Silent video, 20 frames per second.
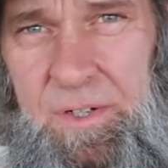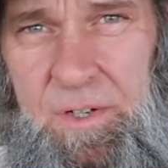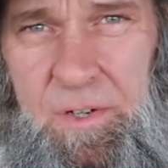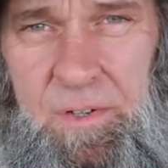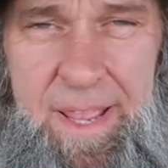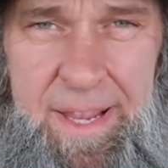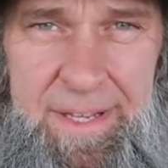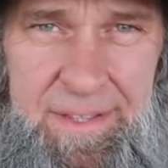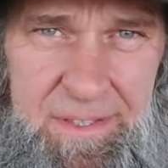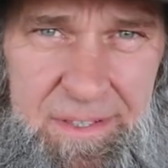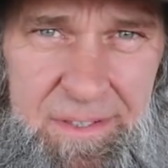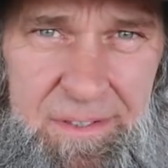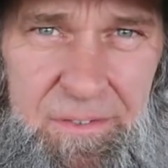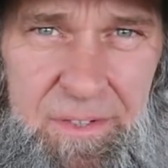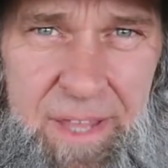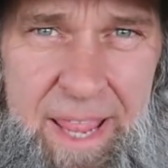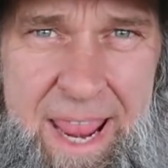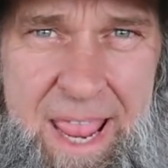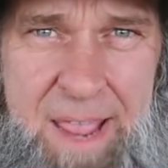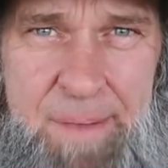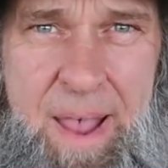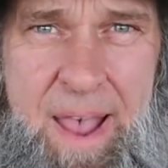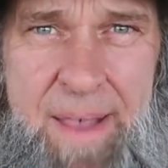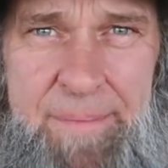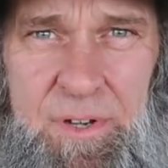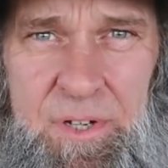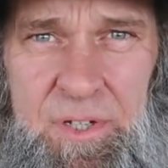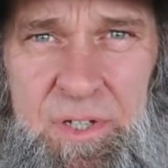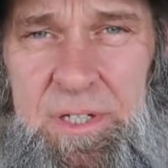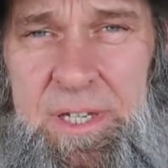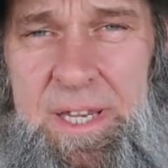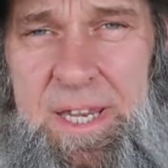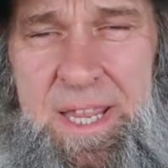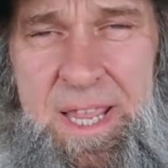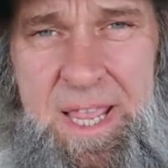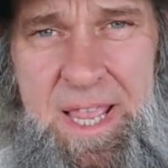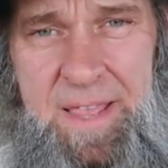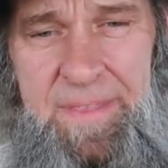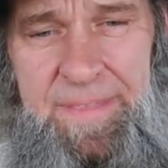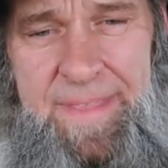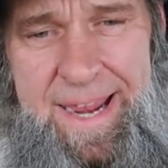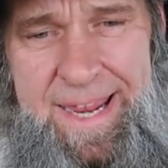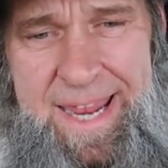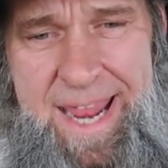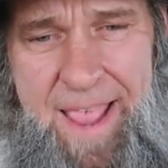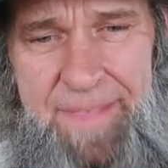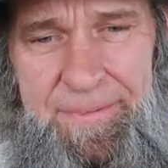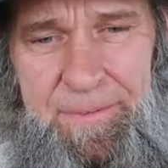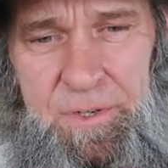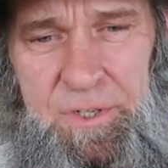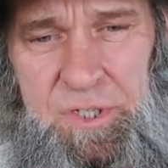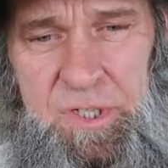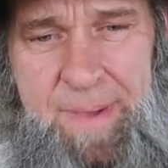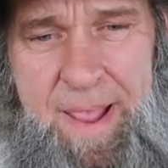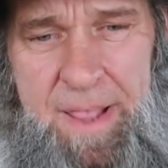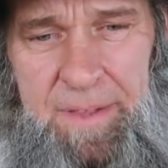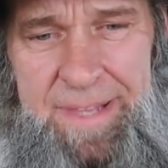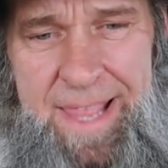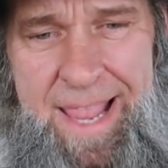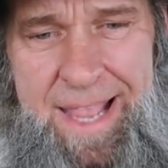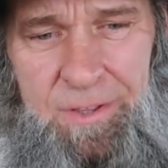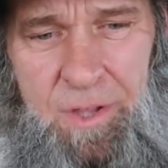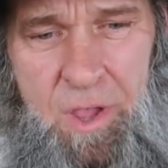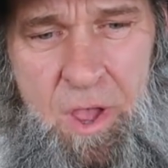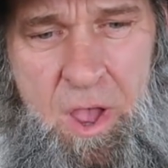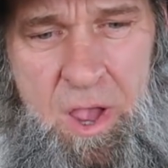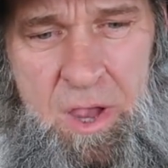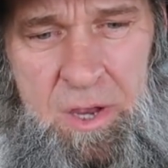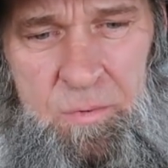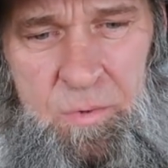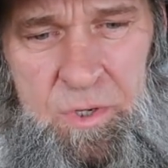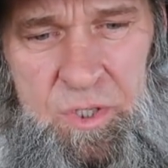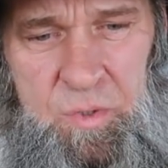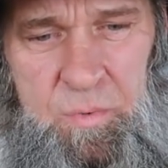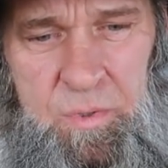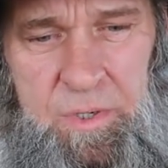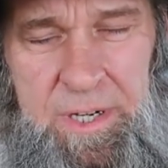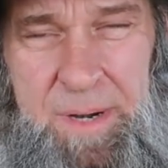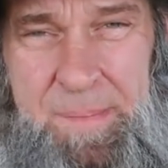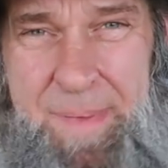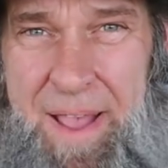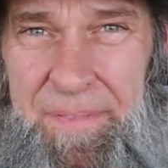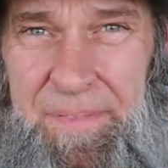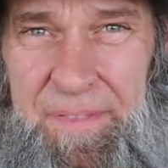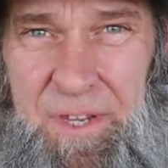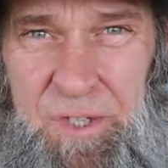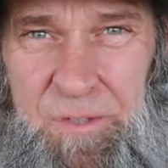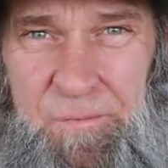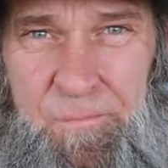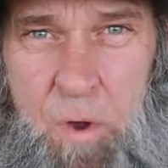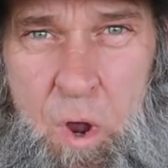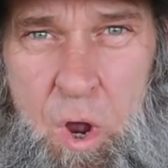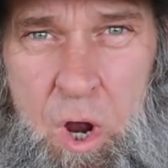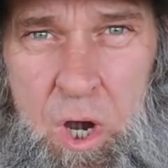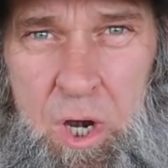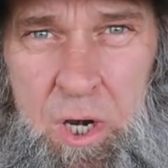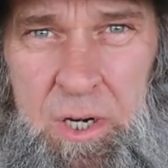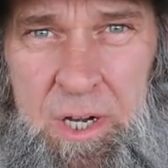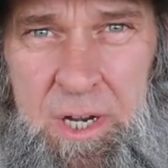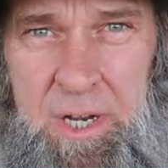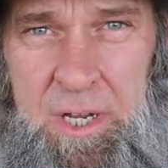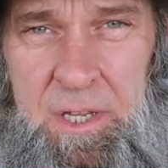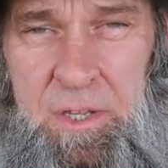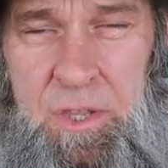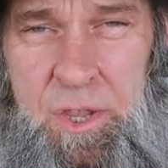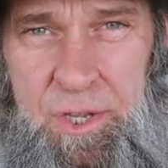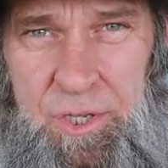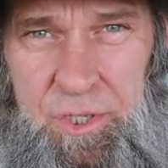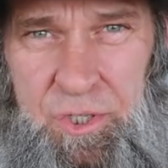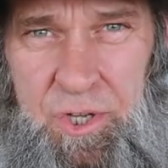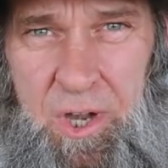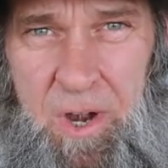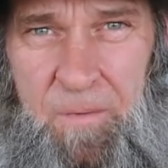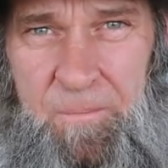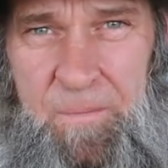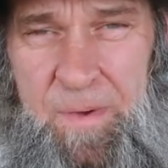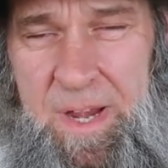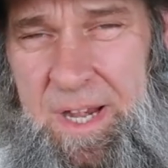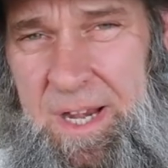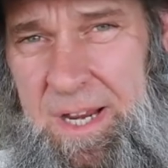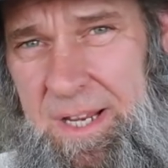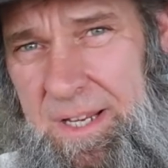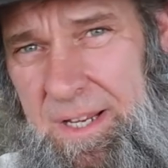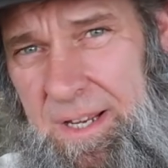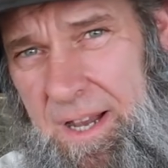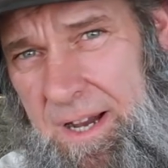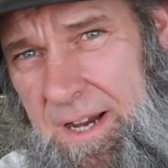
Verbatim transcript: You know, like the lamb, obviously, that catheter is about that long. Once we're in about this far, you can start feeding.